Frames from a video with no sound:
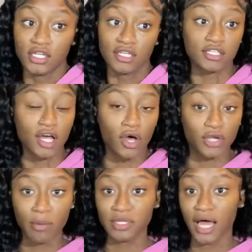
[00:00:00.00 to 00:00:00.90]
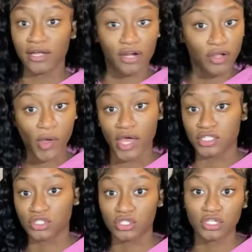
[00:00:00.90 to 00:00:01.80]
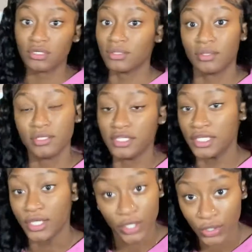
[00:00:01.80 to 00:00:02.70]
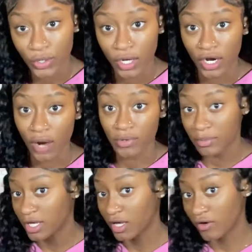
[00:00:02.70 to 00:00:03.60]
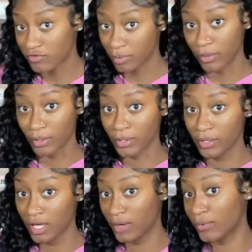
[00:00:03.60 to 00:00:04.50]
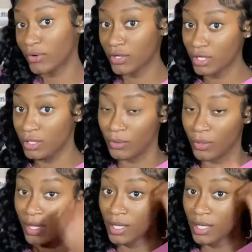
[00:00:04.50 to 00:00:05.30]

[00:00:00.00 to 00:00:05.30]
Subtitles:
So don't be like, girl, you extra. Girl, I want to be comfortable and real cute.